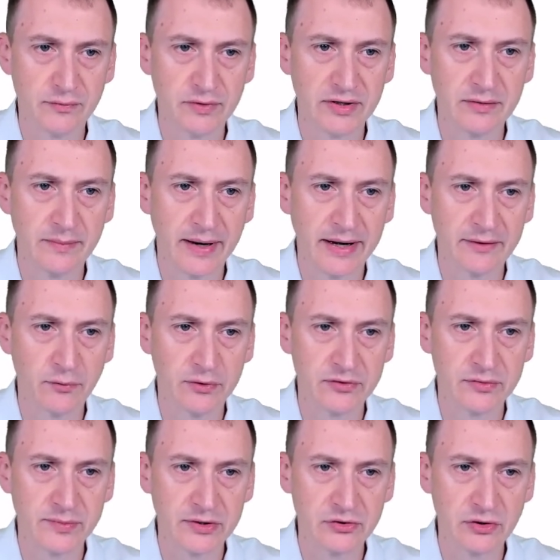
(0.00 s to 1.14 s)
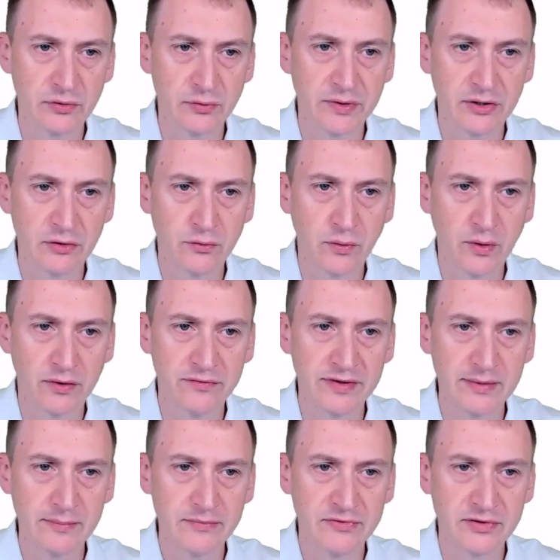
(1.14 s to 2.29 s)
we might want to make sure we know what
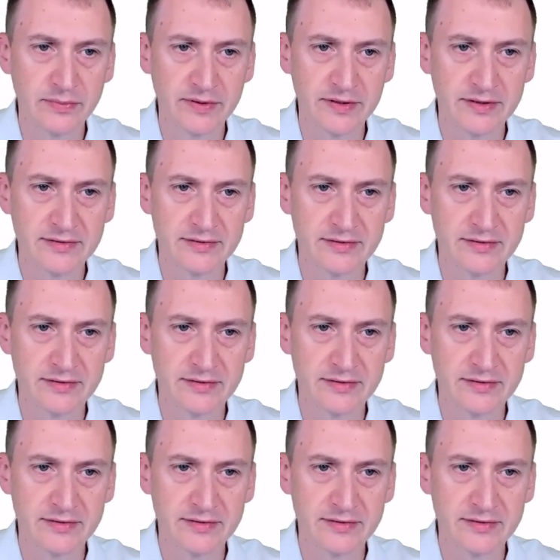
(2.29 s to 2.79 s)
VMCE is.